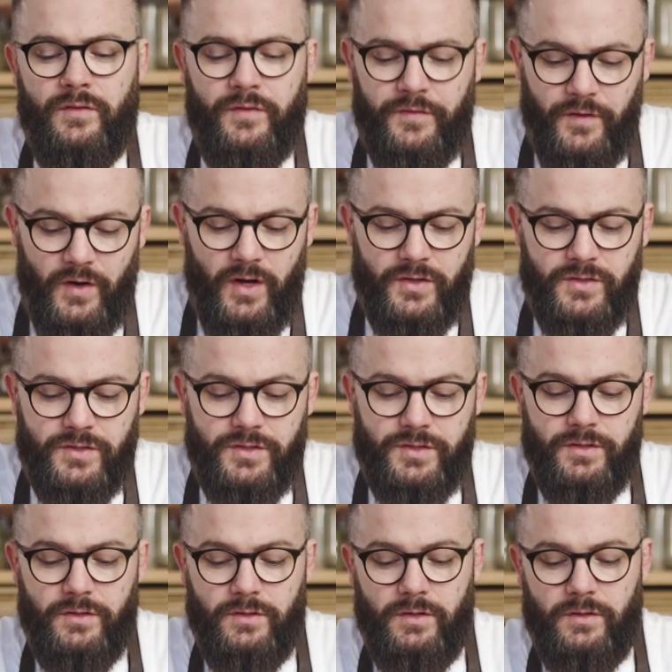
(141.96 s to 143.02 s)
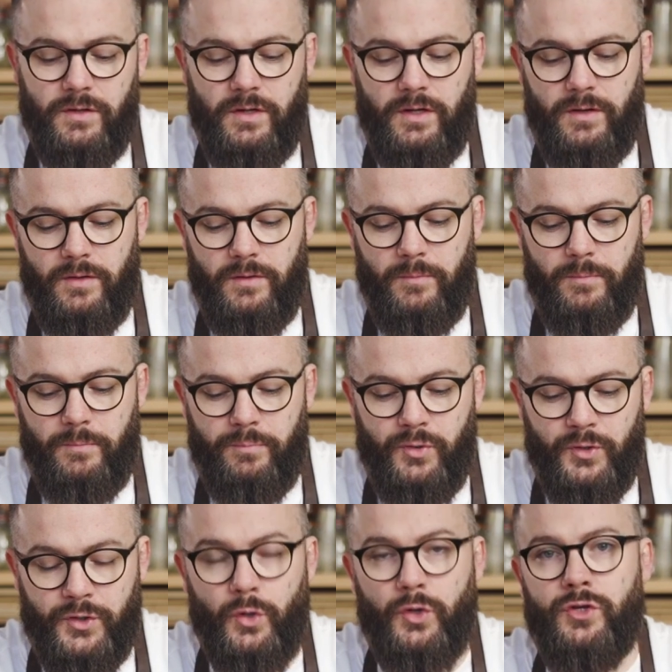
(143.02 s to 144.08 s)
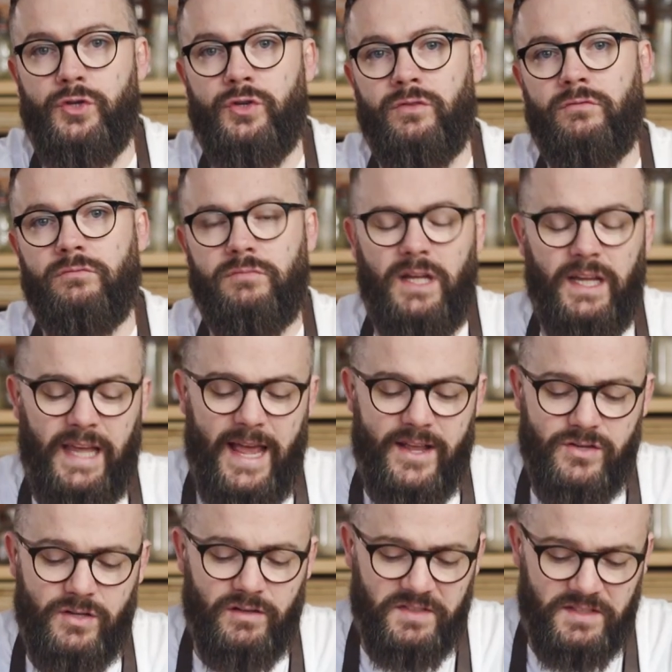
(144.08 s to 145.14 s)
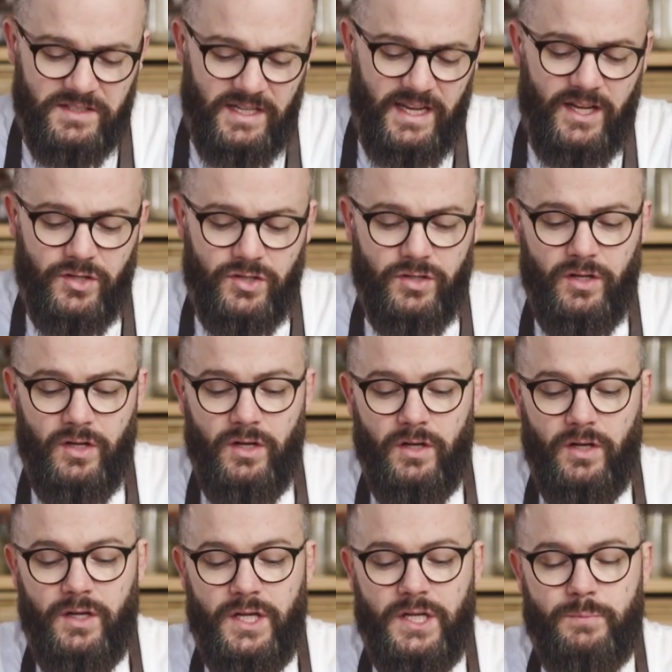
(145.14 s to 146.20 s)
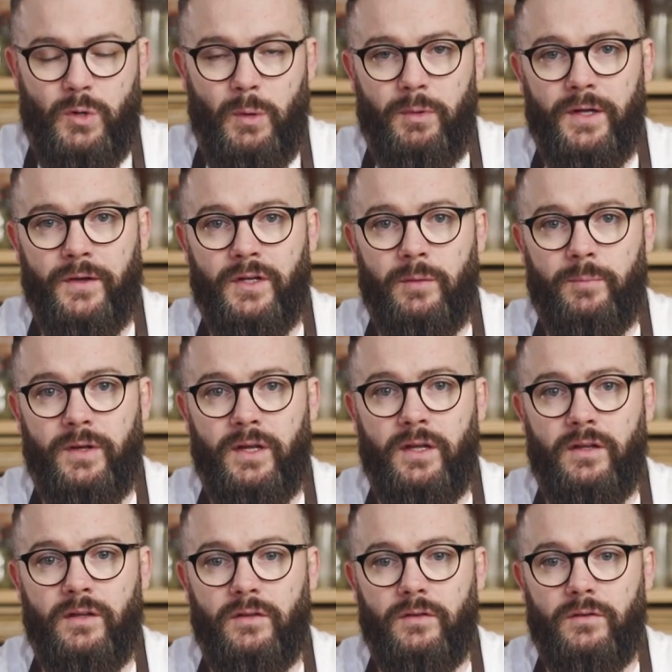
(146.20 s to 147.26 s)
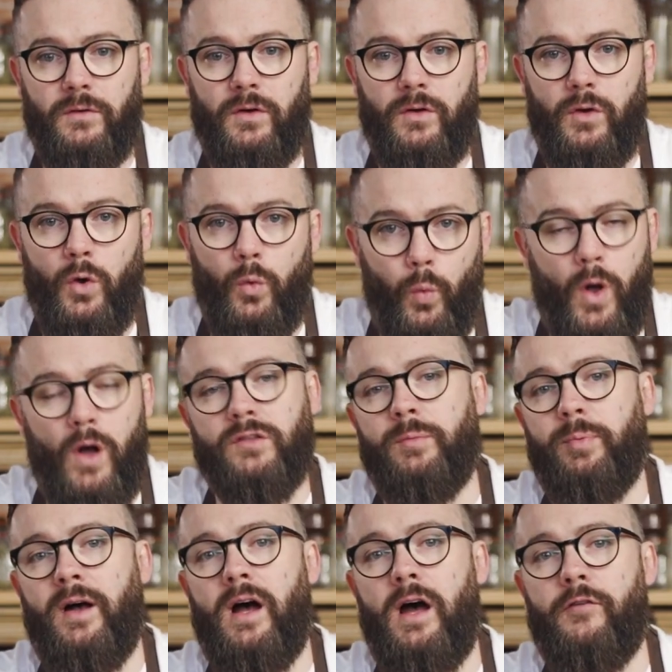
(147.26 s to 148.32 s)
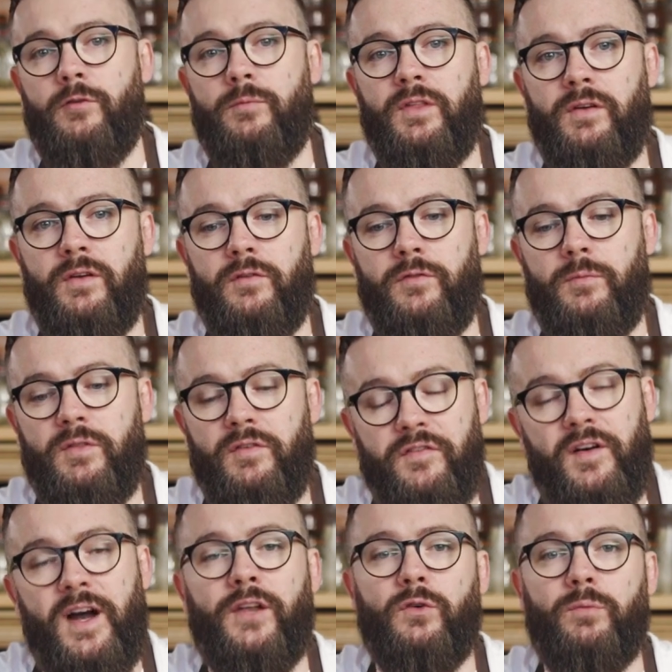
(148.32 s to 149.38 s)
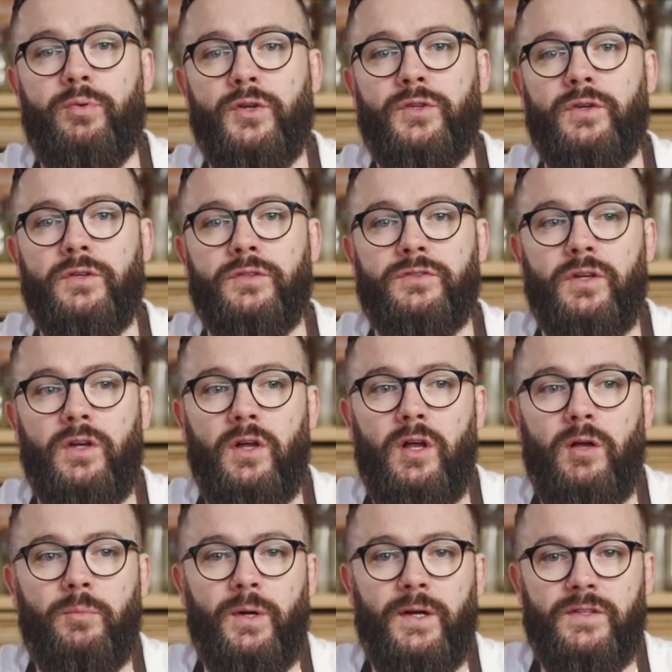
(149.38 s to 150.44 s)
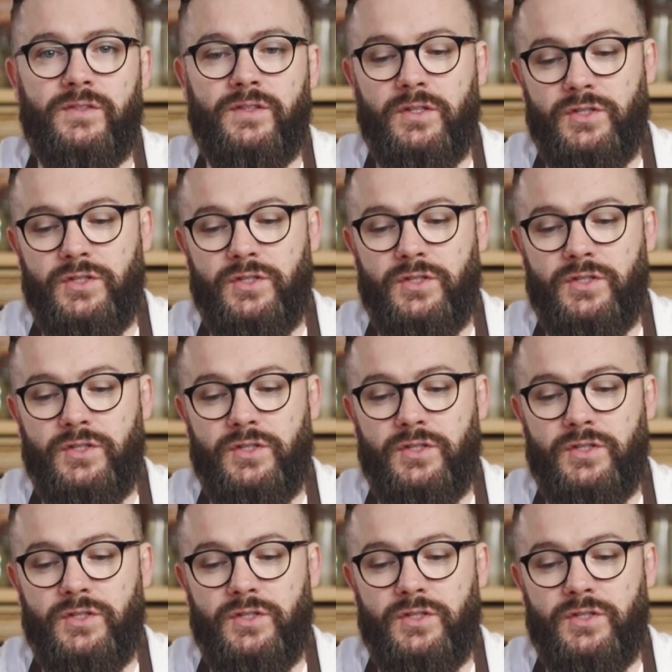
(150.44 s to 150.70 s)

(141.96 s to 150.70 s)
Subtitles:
the first production, I guess, of a dish is probably going to be a world apart from the final product. But it's the